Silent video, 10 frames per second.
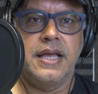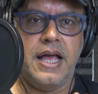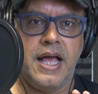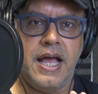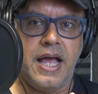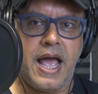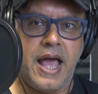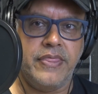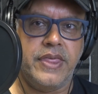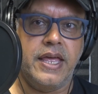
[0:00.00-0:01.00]

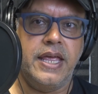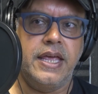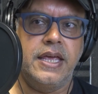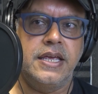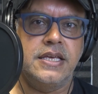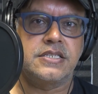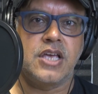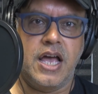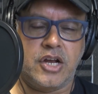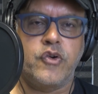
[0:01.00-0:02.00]
and that it is
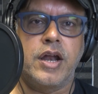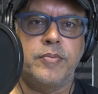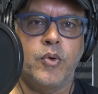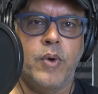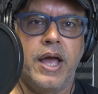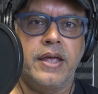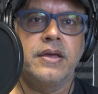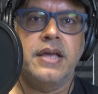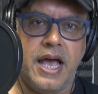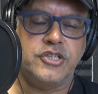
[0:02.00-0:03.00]
a credible way,
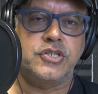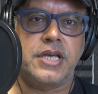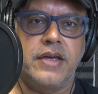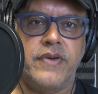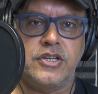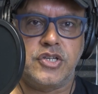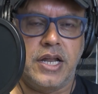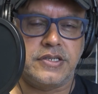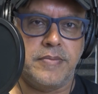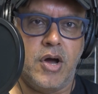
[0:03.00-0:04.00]
as you say,
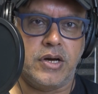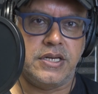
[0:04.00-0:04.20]
eventually as a market